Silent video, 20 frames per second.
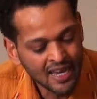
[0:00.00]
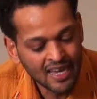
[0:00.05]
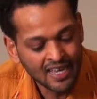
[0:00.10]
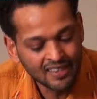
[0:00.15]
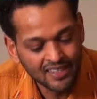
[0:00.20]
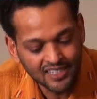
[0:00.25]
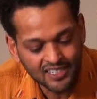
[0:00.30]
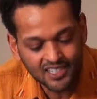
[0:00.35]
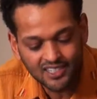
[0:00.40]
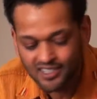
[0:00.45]

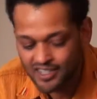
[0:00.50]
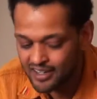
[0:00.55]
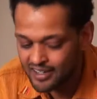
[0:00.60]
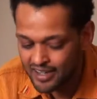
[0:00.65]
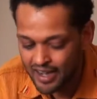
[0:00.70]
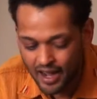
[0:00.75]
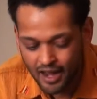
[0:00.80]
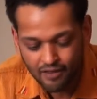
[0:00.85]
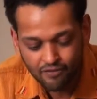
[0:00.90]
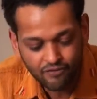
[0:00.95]
this is a
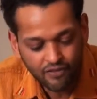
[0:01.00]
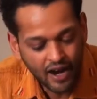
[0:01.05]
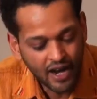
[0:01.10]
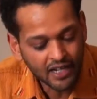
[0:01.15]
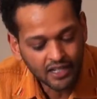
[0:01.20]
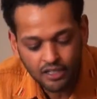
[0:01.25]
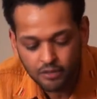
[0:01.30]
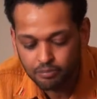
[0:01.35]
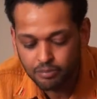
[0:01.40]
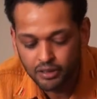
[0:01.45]

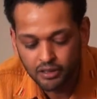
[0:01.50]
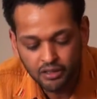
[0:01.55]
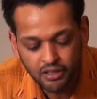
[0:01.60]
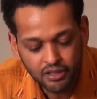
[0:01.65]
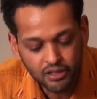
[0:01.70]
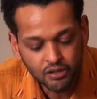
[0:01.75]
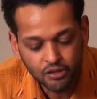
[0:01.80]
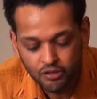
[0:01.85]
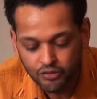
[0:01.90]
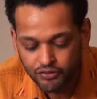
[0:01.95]
nonviolent
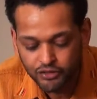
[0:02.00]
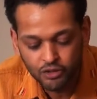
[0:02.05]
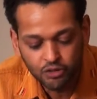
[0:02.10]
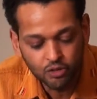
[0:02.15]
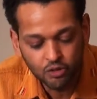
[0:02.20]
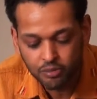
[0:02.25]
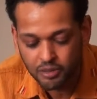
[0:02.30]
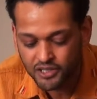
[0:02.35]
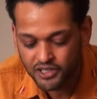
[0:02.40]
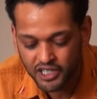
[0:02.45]
political
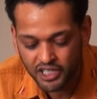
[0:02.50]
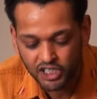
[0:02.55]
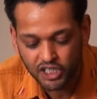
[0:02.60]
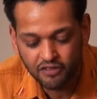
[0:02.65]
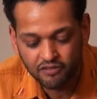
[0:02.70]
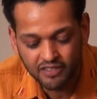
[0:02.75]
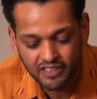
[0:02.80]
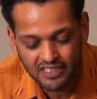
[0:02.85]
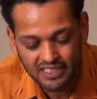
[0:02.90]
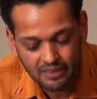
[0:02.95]
funeral procession
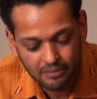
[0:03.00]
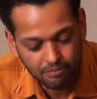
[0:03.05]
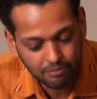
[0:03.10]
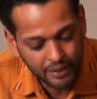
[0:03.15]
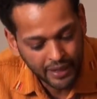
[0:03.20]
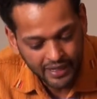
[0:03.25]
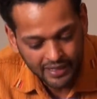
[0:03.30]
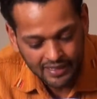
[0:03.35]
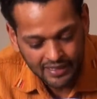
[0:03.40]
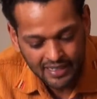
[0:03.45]
for Tim
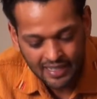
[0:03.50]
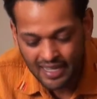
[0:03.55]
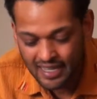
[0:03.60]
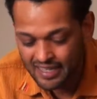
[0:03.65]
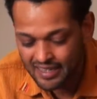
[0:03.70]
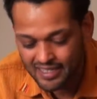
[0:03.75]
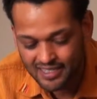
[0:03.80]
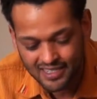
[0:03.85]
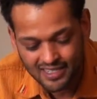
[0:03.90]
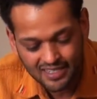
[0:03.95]
Bailey.
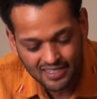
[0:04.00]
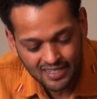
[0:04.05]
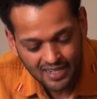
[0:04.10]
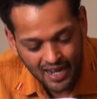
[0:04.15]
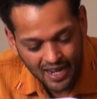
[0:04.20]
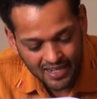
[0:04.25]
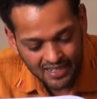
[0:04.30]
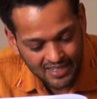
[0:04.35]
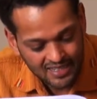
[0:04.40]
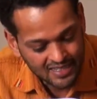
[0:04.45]
This is
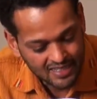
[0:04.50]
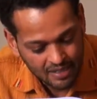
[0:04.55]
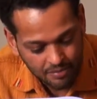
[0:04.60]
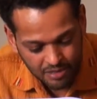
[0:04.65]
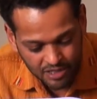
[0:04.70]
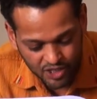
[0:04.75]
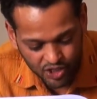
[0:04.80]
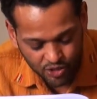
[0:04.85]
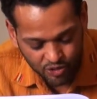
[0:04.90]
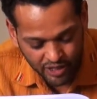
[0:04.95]
not a
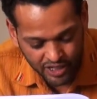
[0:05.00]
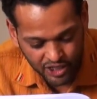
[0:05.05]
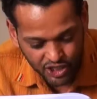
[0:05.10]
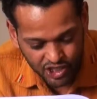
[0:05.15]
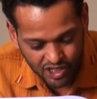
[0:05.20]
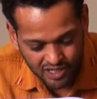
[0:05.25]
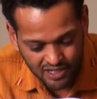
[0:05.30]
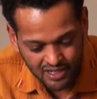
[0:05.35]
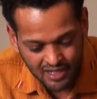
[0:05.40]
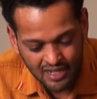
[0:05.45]

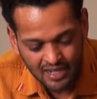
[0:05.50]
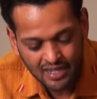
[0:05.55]
demonstration.